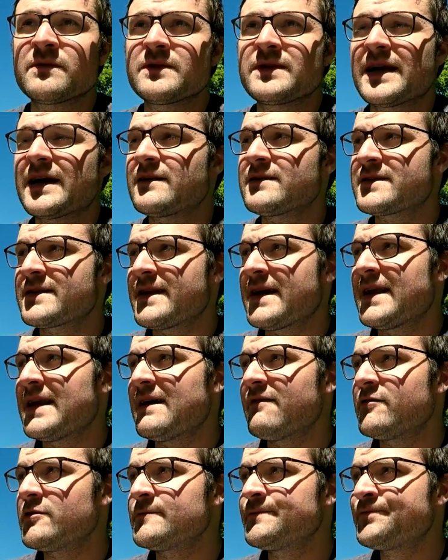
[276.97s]
down to their
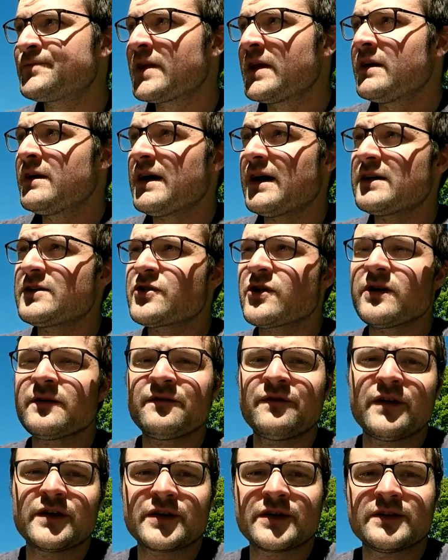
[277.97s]
level, and try
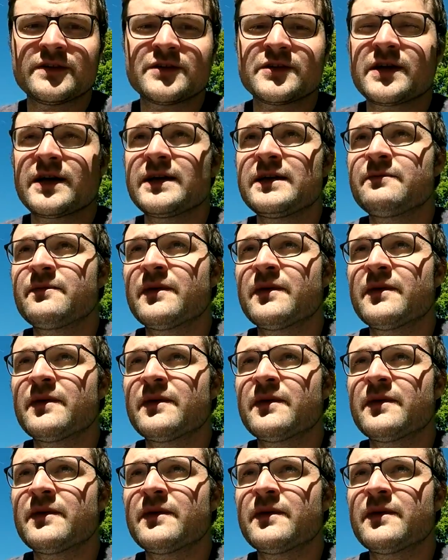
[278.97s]
and fish in the shadier